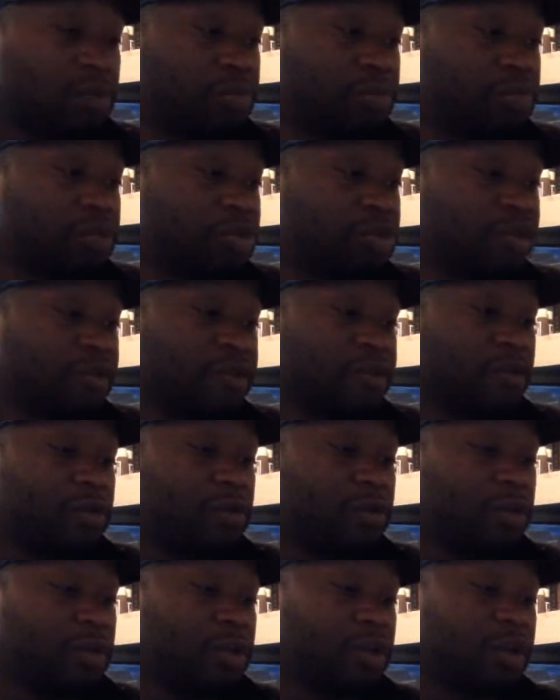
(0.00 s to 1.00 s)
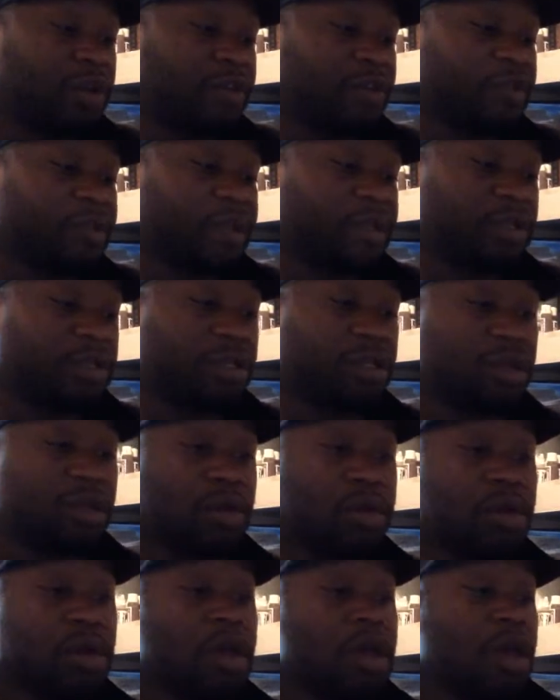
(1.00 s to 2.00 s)
Pretty straightforward. Kind of explains to
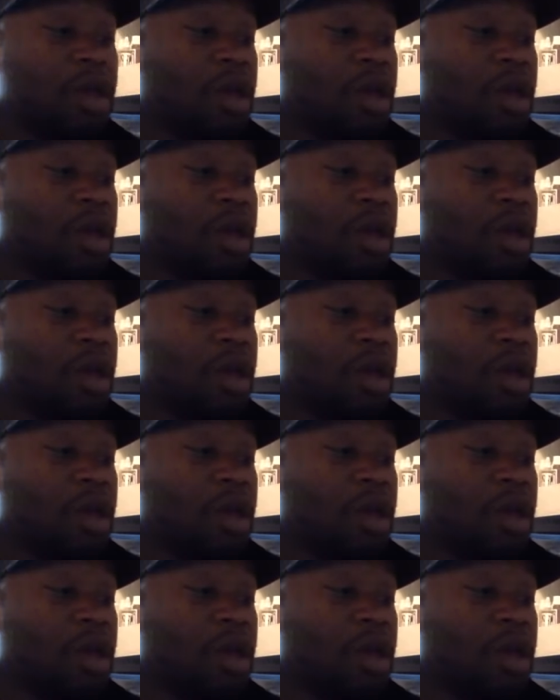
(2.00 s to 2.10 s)
you